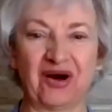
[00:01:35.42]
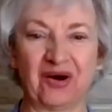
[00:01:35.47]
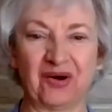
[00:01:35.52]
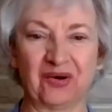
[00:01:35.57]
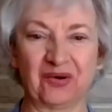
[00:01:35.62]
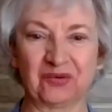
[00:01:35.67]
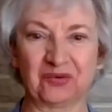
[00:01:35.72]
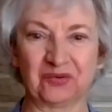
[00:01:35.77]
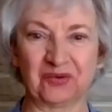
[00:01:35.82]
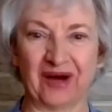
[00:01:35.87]

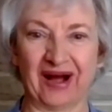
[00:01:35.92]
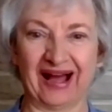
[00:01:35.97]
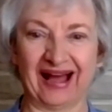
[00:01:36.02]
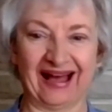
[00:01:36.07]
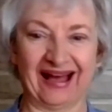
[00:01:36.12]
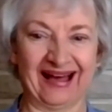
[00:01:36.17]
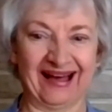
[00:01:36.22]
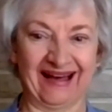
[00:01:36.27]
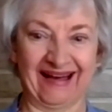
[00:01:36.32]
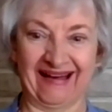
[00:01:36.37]
So
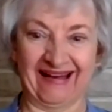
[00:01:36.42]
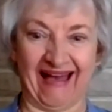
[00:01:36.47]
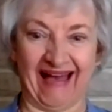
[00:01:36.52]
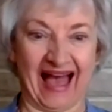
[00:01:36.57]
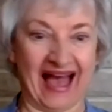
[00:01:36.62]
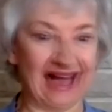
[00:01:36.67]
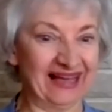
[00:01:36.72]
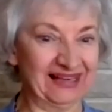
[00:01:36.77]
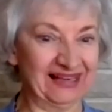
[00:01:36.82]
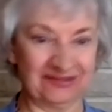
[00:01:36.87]
uh,
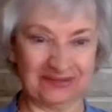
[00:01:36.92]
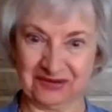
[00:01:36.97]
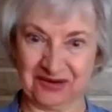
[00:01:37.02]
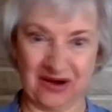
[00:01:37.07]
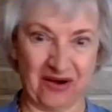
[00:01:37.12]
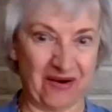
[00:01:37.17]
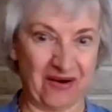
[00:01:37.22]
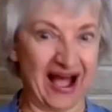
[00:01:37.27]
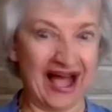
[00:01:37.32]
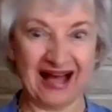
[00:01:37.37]
I don't
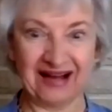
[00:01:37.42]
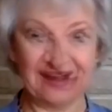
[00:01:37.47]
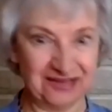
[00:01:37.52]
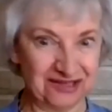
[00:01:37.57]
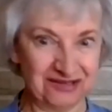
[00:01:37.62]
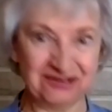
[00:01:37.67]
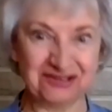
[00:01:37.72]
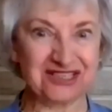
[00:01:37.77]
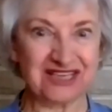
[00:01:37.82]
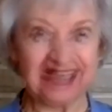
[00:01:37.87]
know how
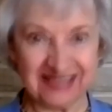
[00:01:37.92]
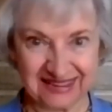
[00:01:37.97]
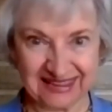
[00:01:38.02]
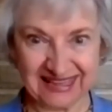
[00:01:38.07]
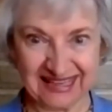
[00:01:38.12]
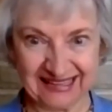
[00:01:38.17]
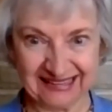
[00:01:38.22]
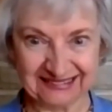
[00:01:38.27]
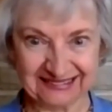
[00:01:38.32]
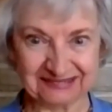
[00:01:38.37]
you did
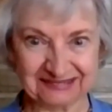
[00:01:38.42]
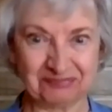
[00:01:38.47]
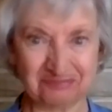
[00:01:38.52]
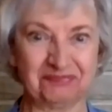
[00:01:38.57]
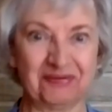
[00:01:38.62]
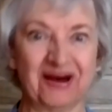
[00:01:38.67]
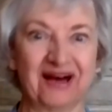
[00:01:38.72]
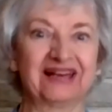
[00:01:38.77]
this,